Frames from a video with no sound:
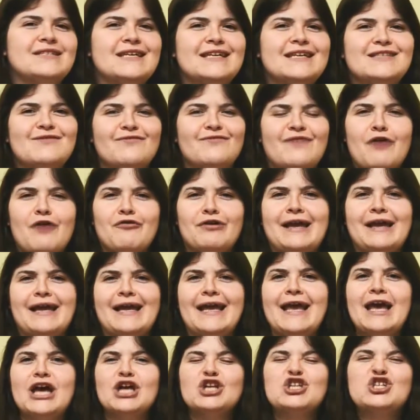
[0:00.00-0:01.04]
is very
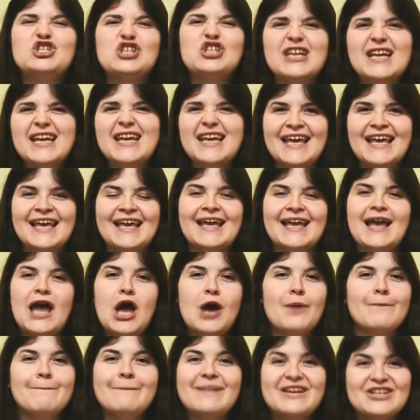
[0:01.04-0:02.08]
cheeky,
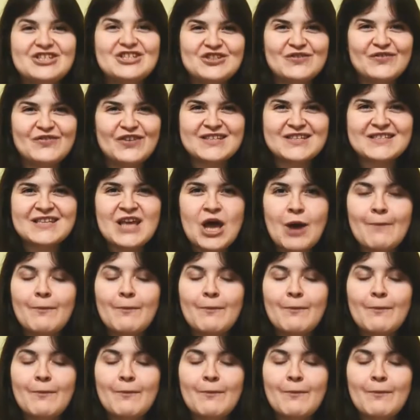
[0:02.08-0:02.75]
mischievous,